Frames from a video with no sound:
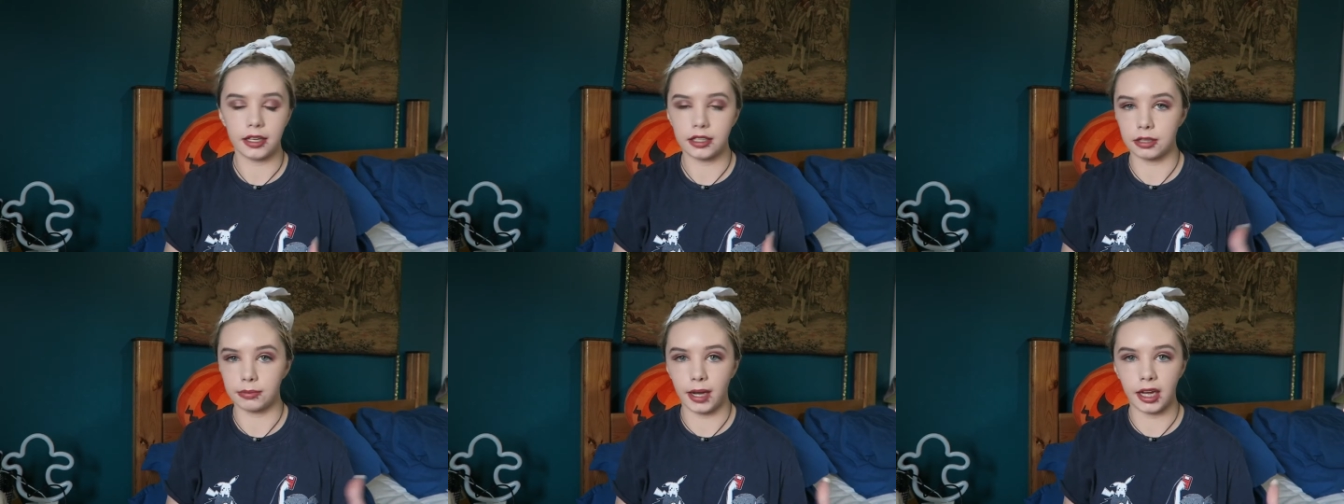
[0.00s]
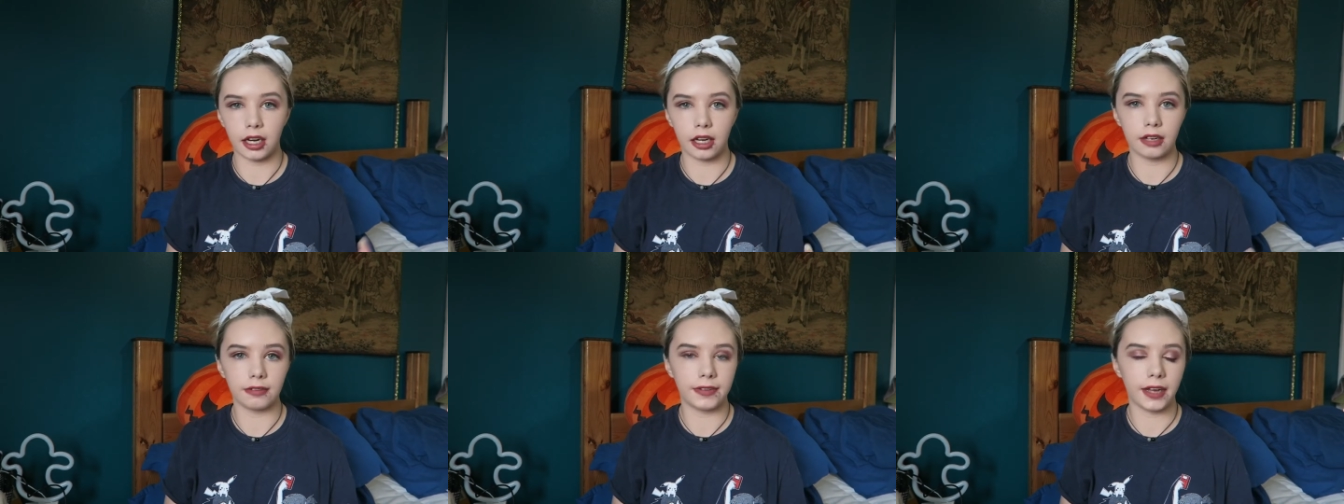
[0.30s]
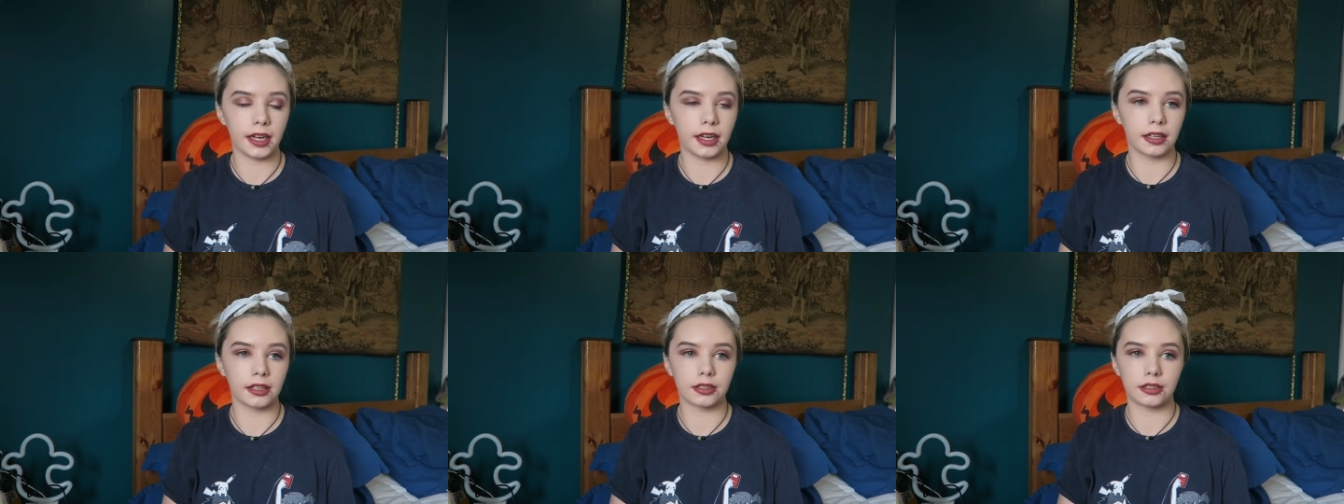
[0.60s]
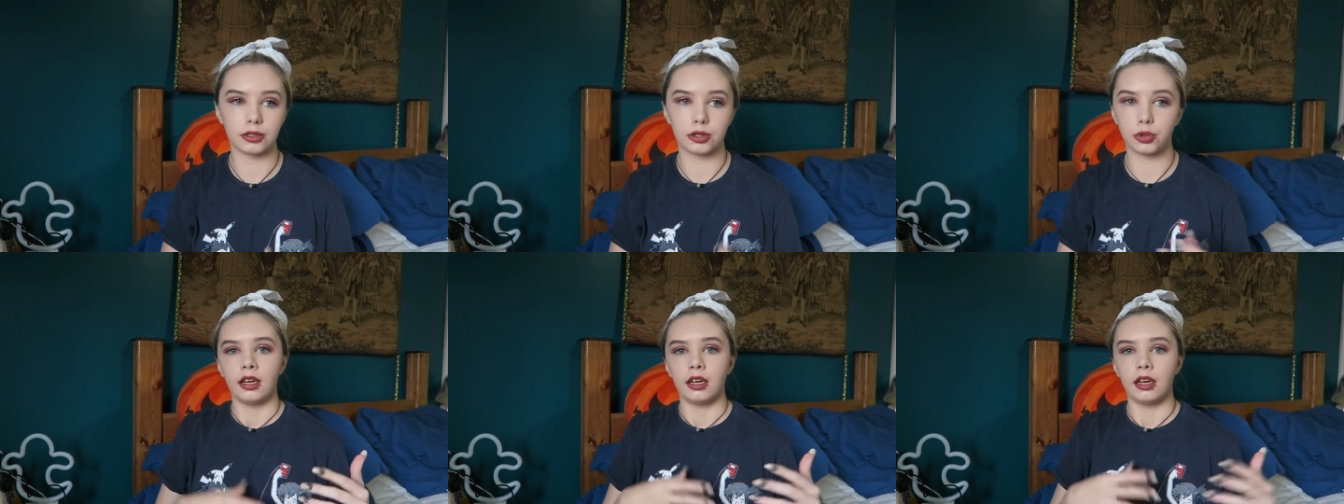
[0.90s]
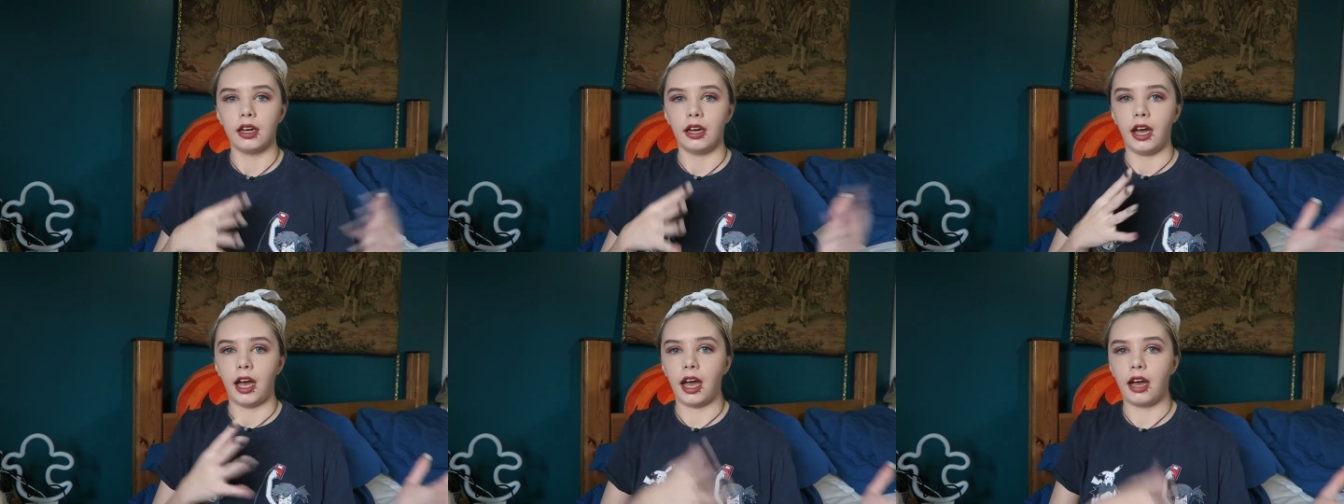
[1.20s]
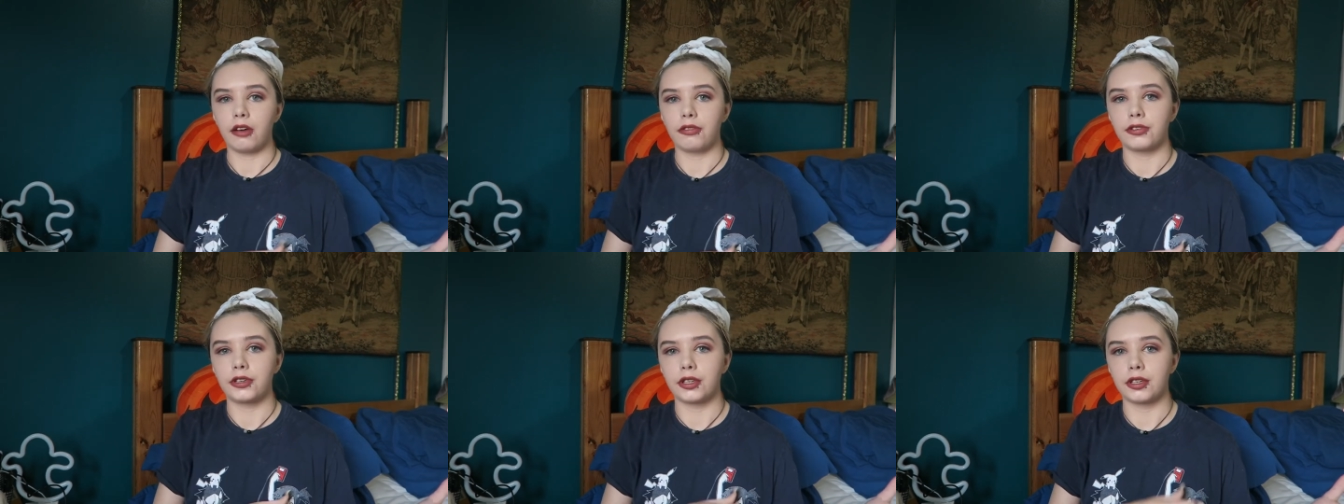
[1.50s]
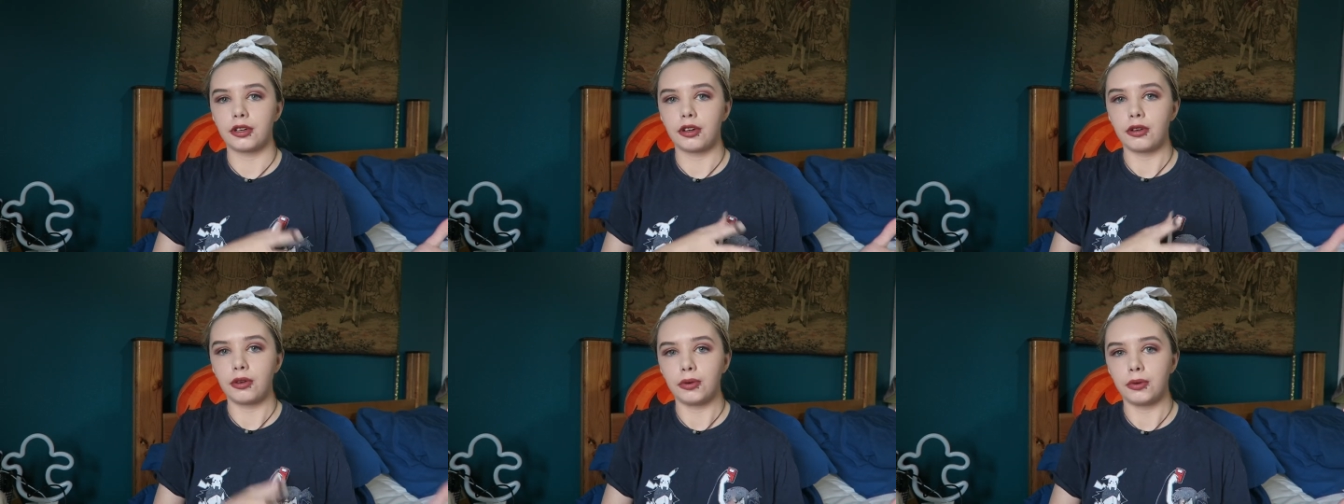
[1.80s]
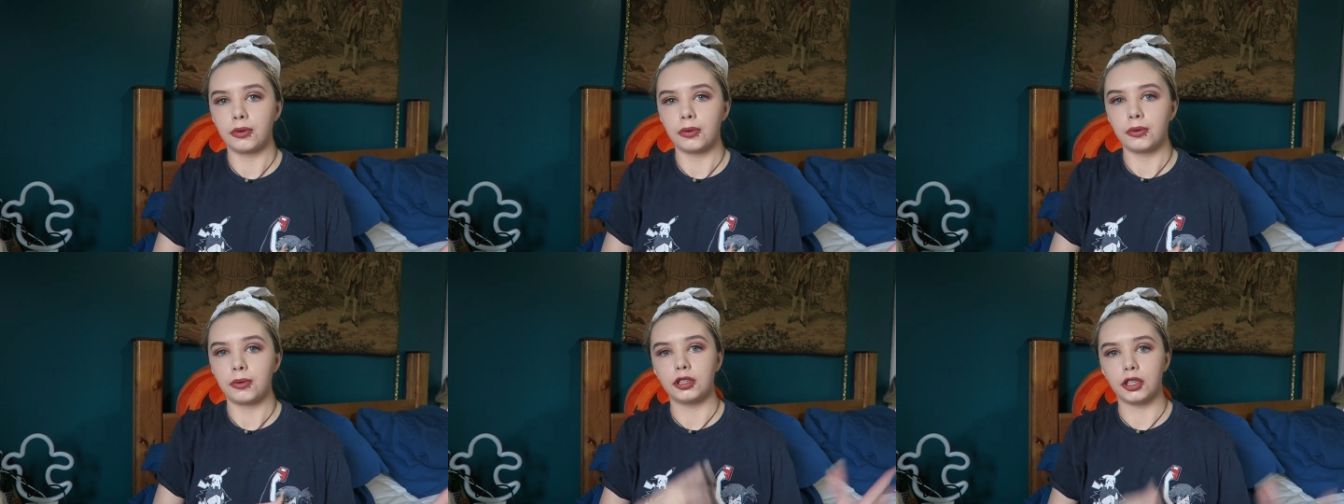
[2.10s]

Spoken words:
As a matter of fact, After you